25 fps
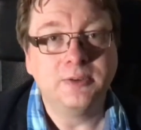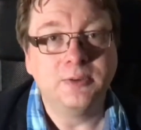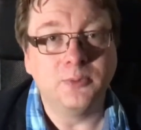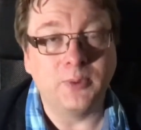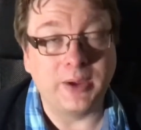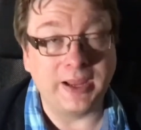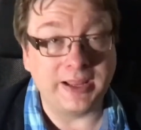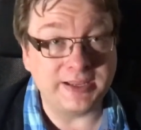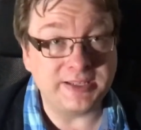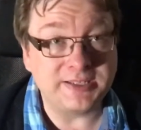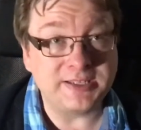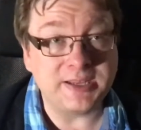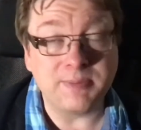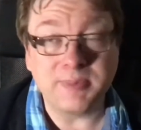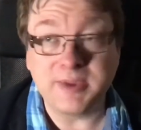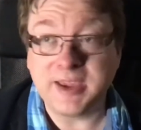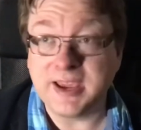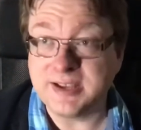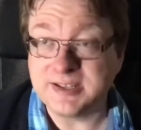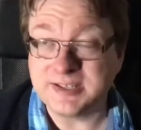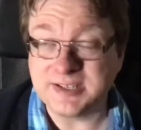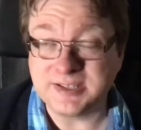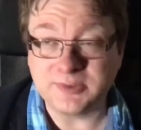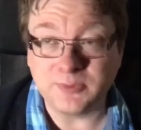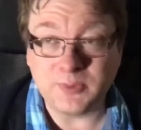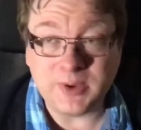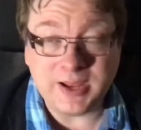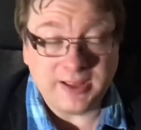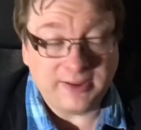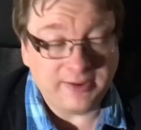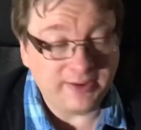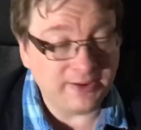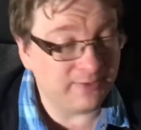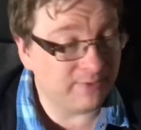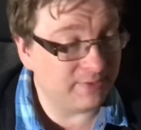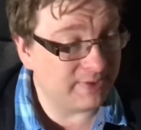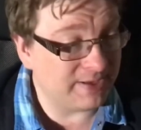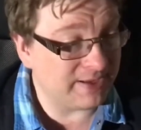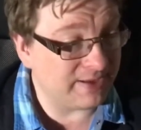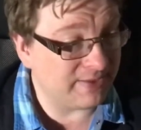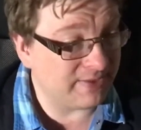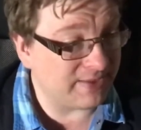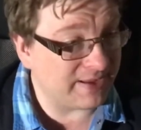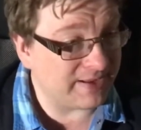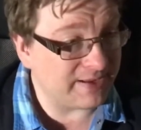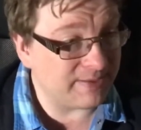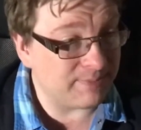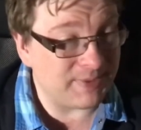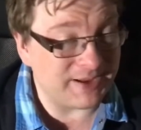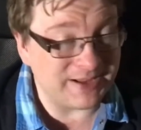Well, in some cases, well,
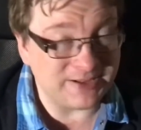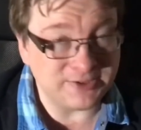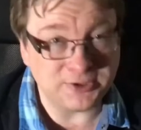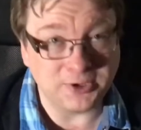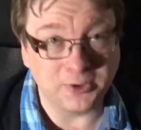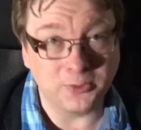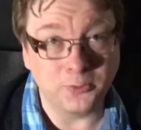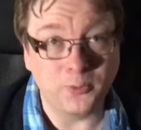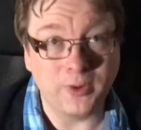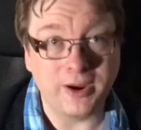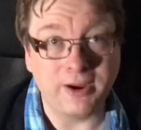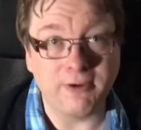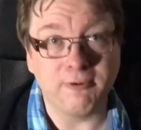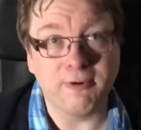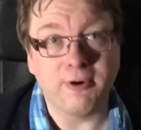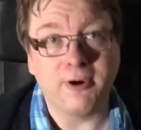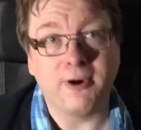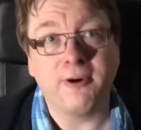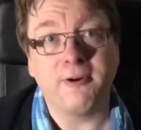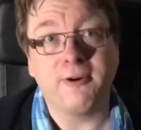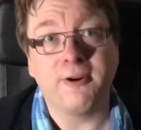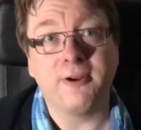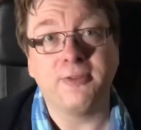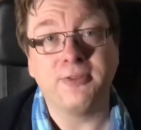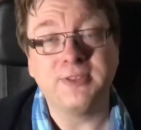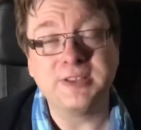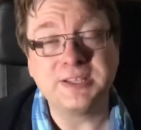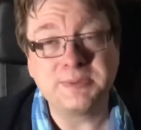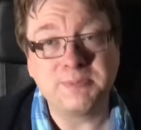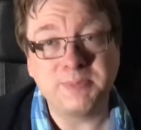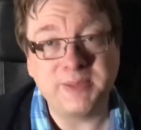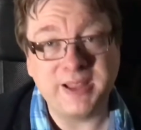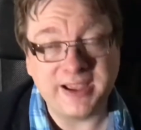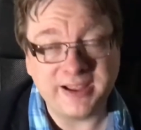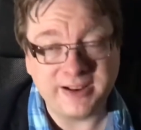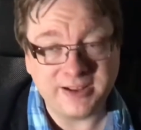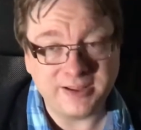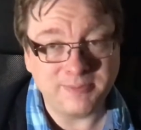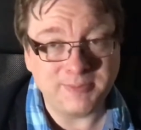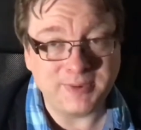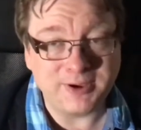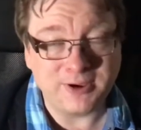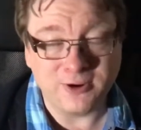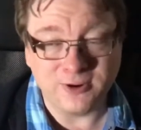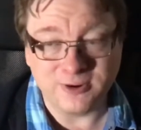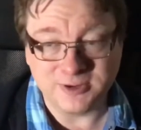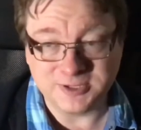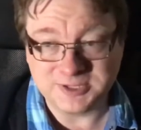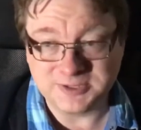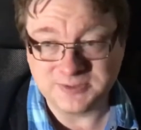that depends on where you are on this planet,
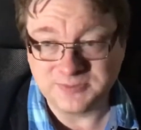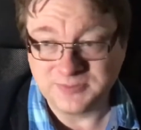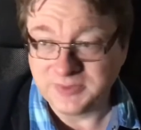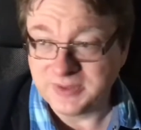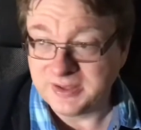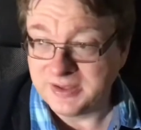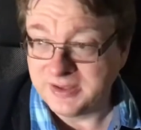because